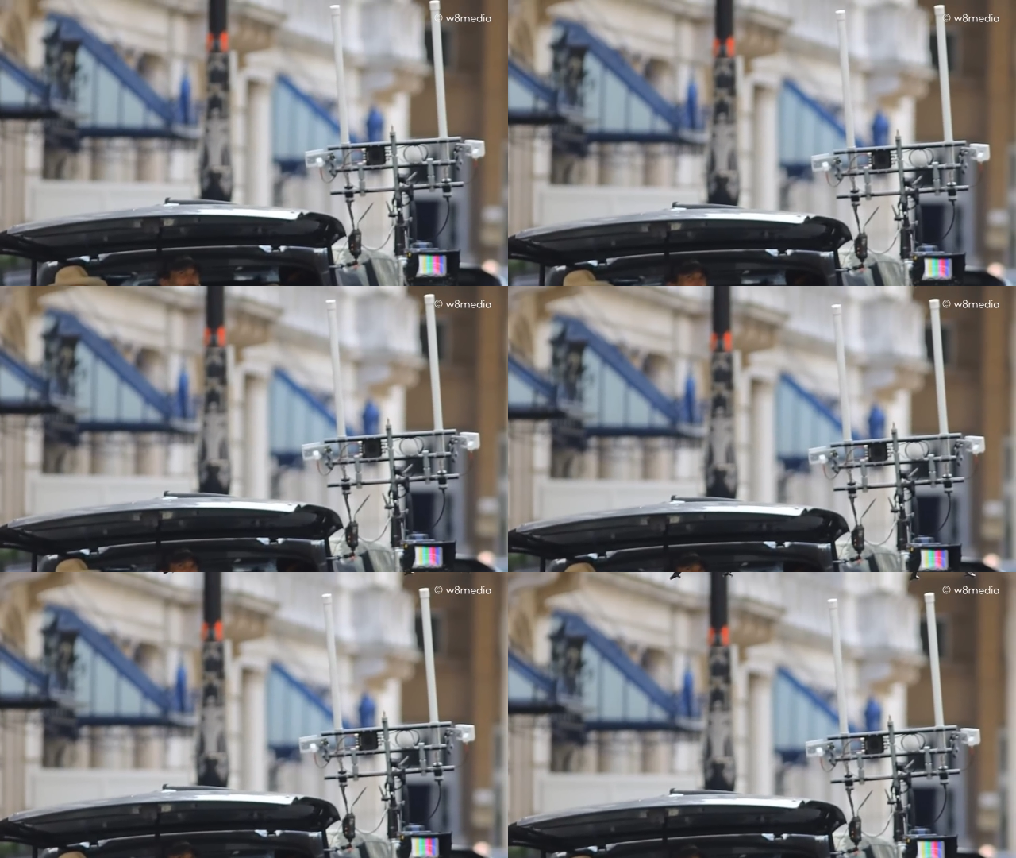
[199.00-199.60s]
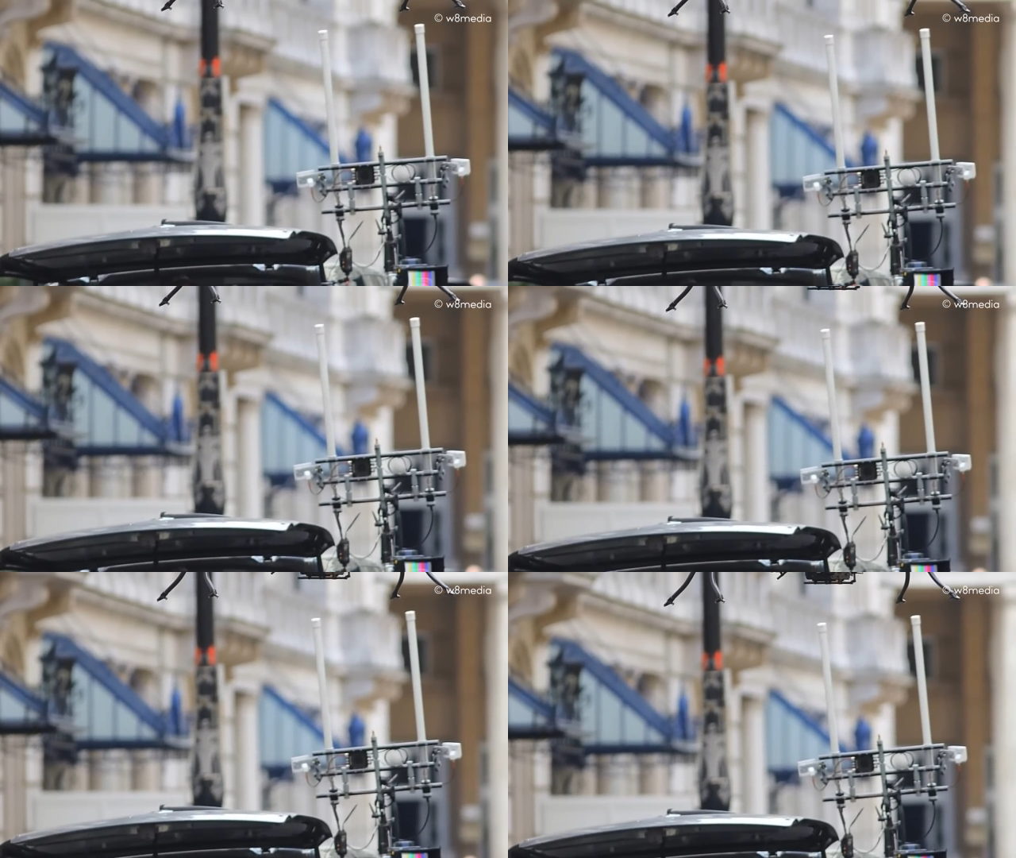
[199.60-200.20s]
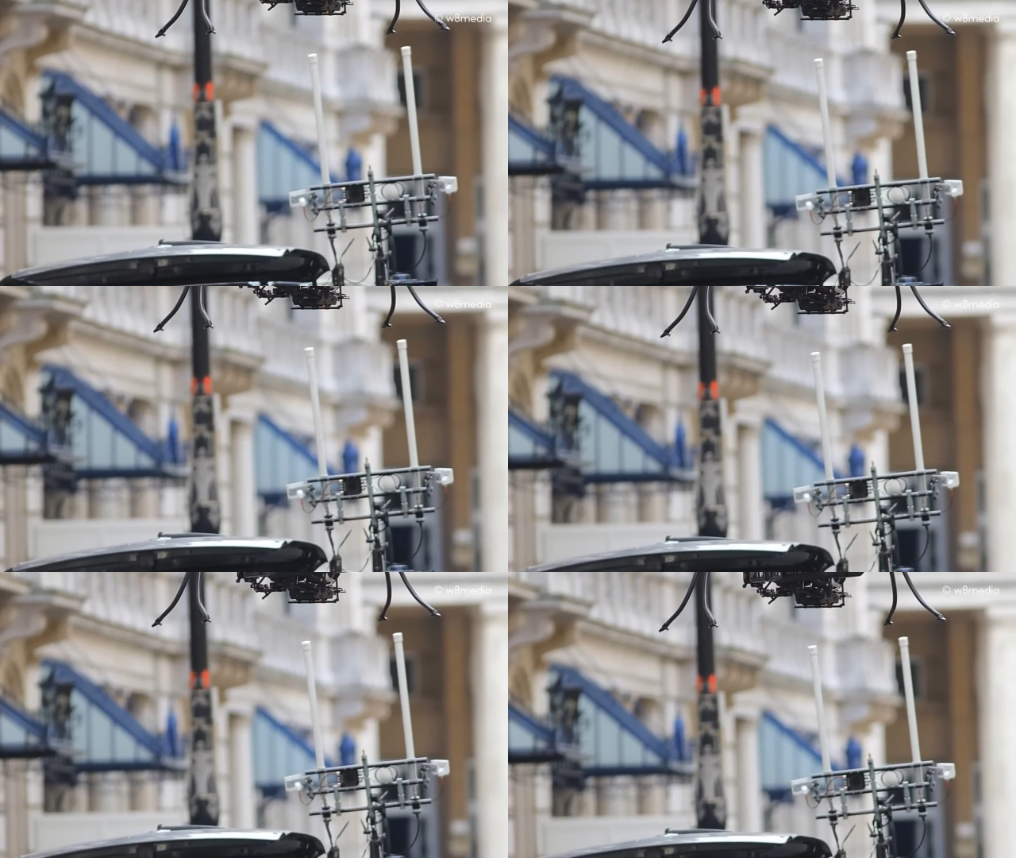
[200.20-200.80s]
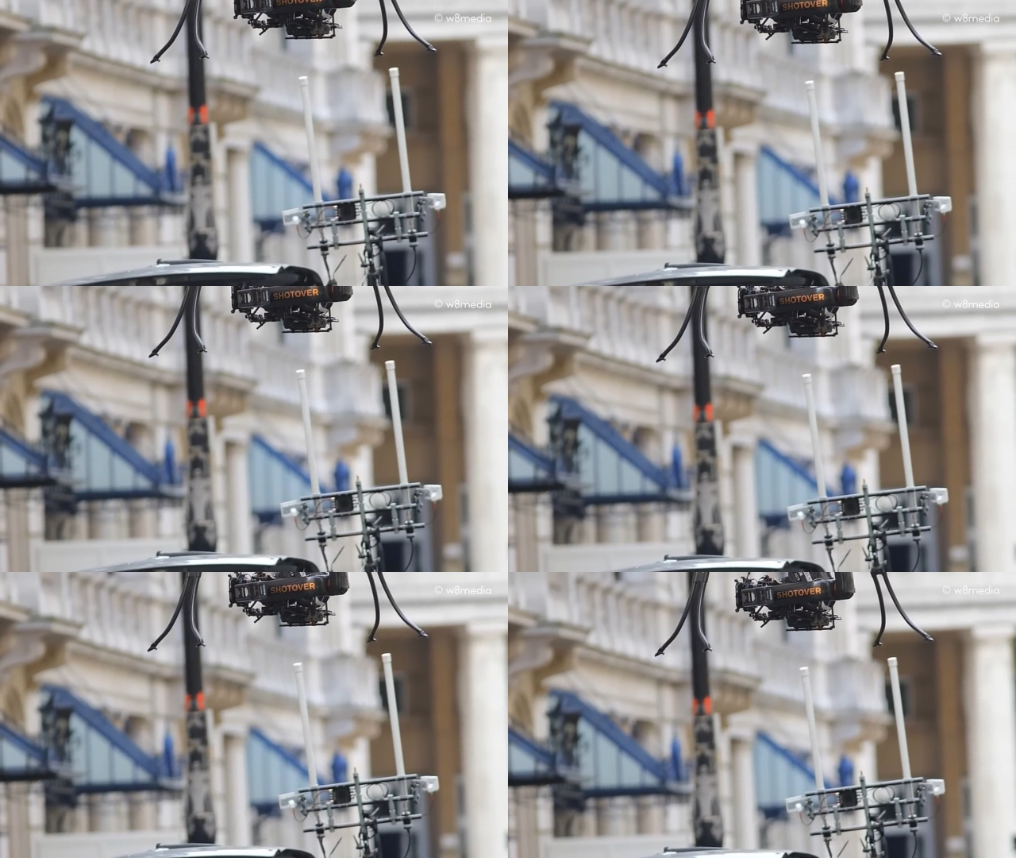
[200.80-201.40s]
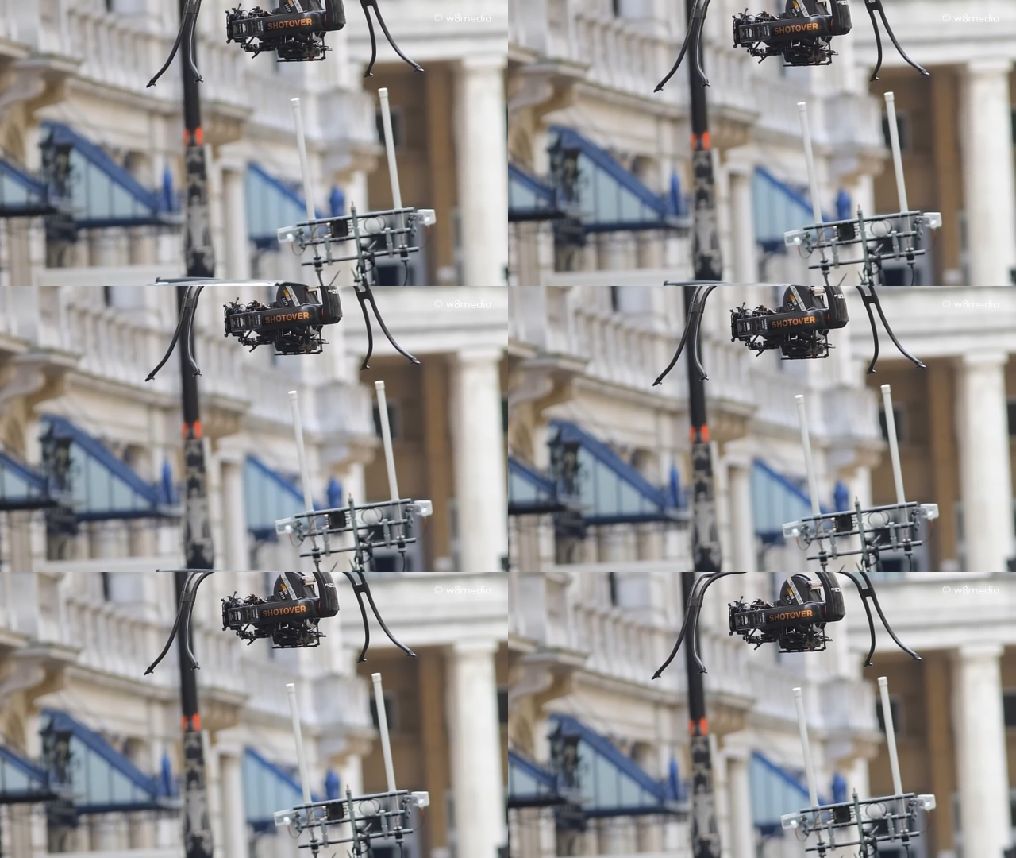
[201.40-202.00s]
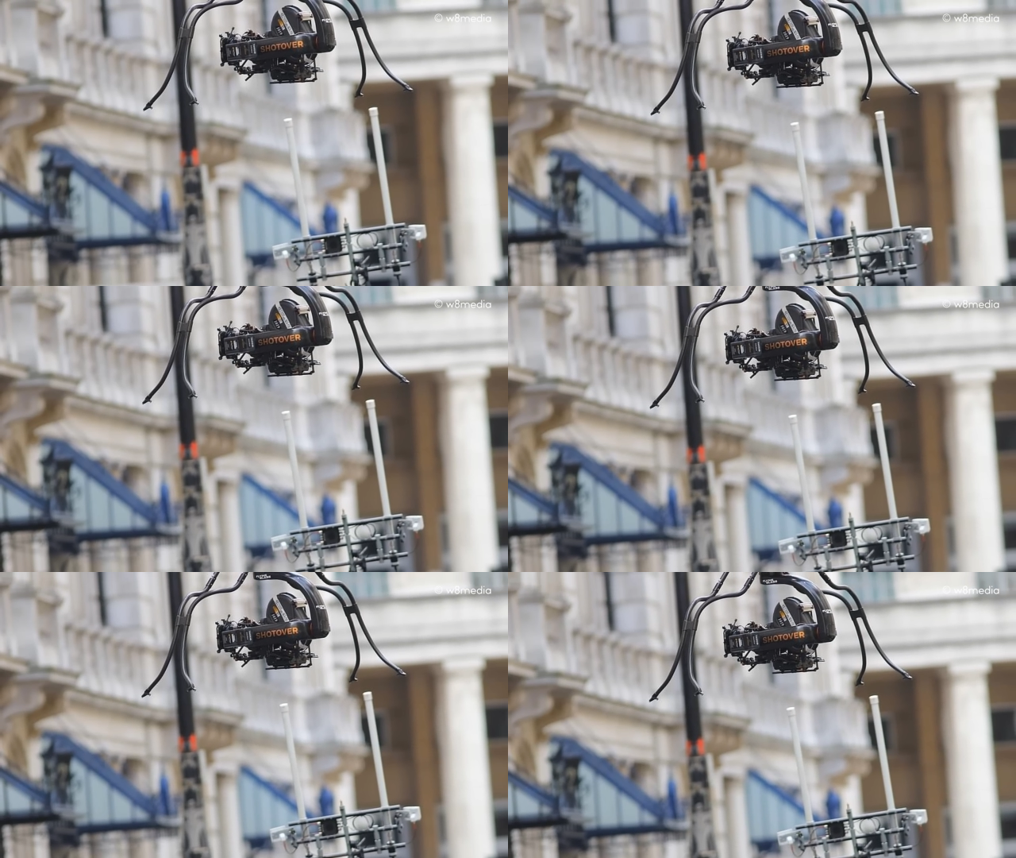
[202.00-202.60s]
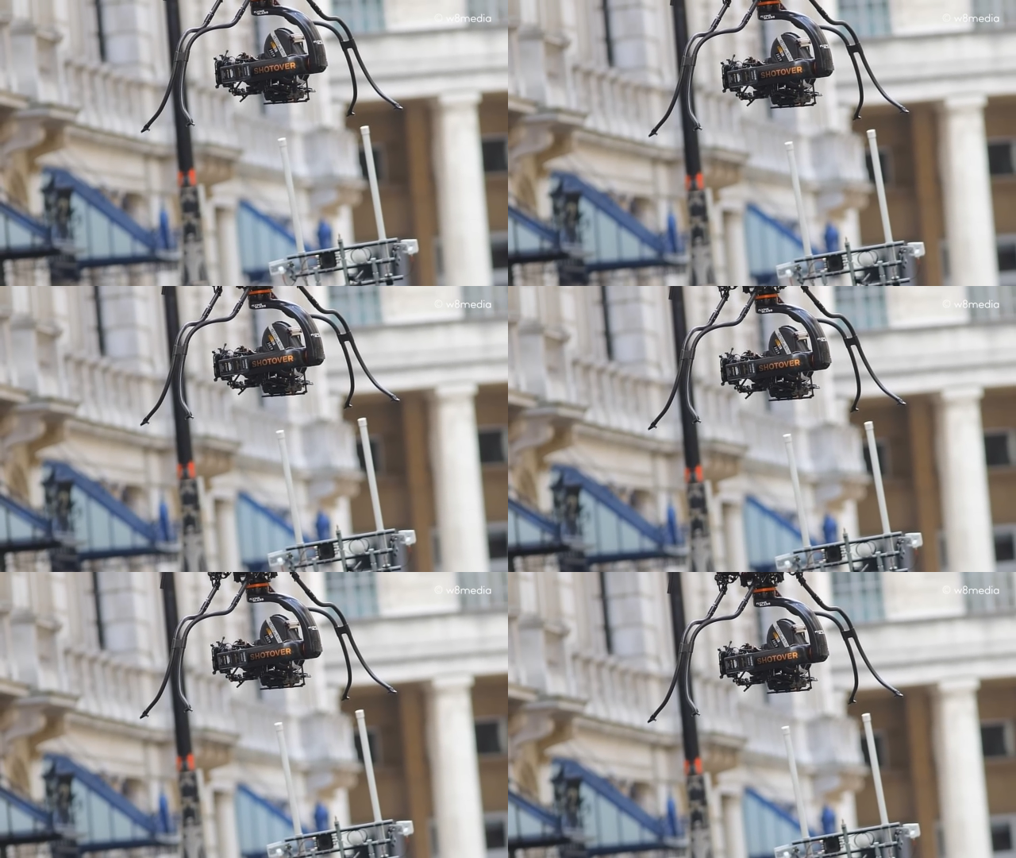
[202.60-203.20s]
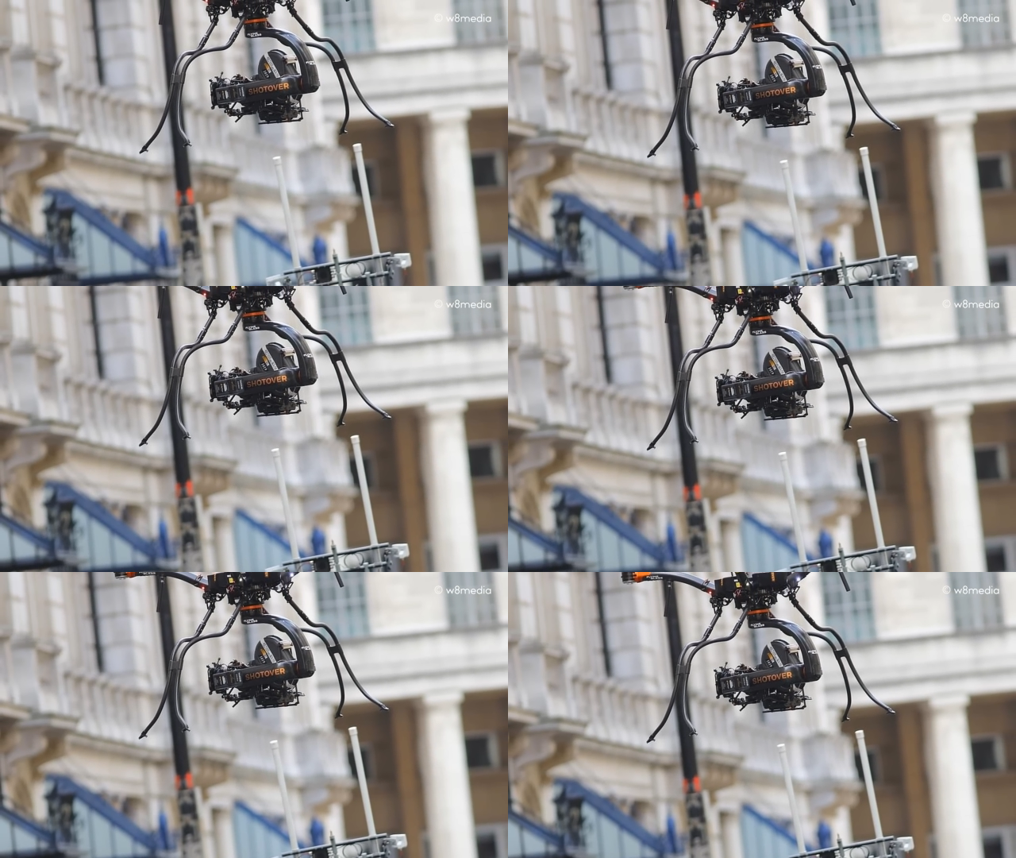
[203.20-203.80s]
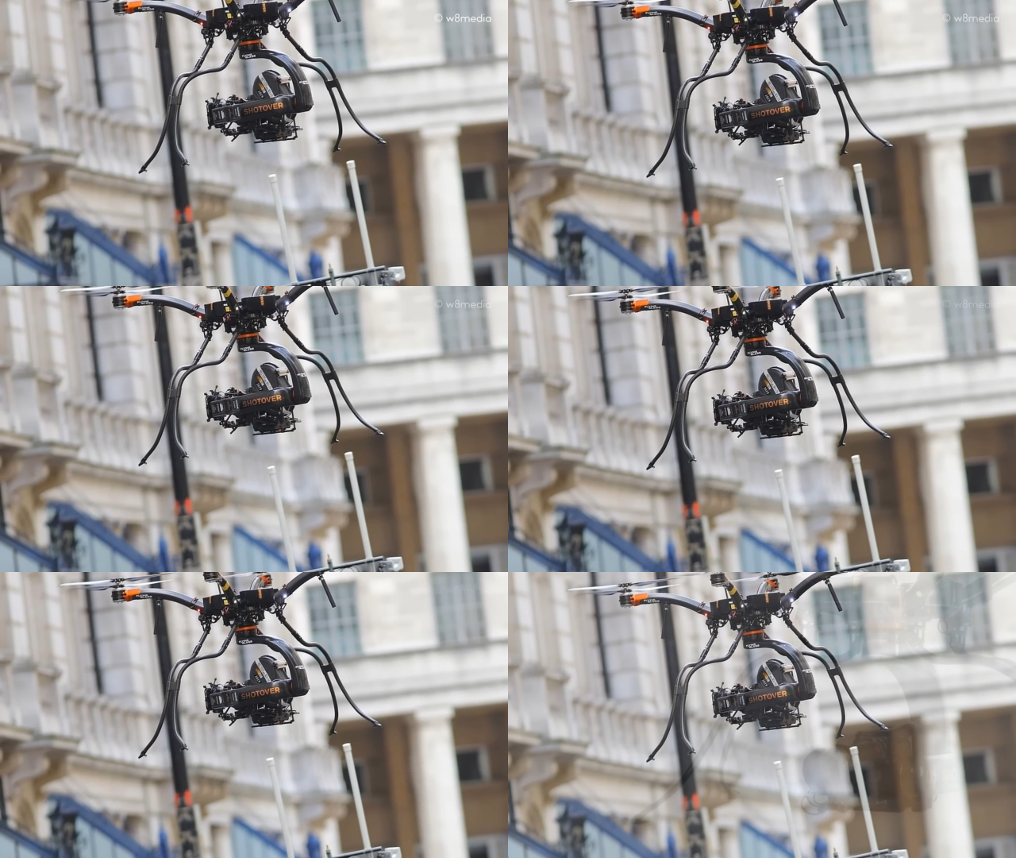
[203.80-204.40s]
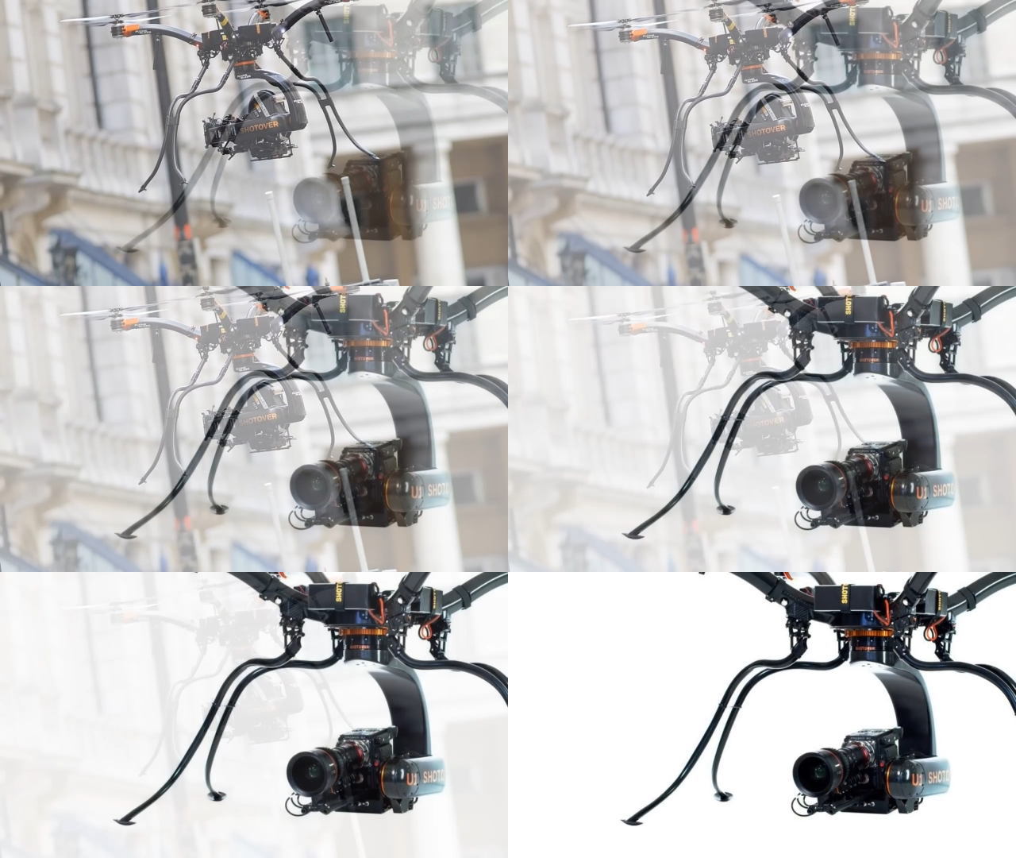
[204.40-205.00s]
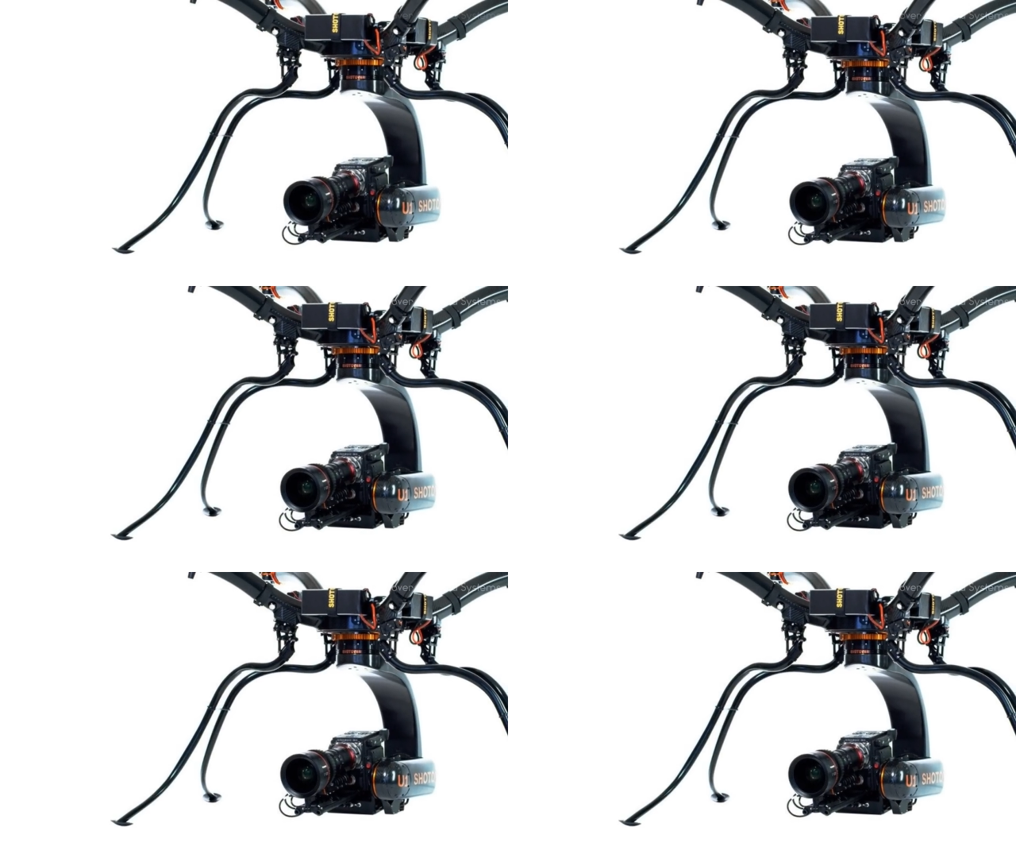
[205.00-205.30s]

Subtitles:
[unreadable: no face in view]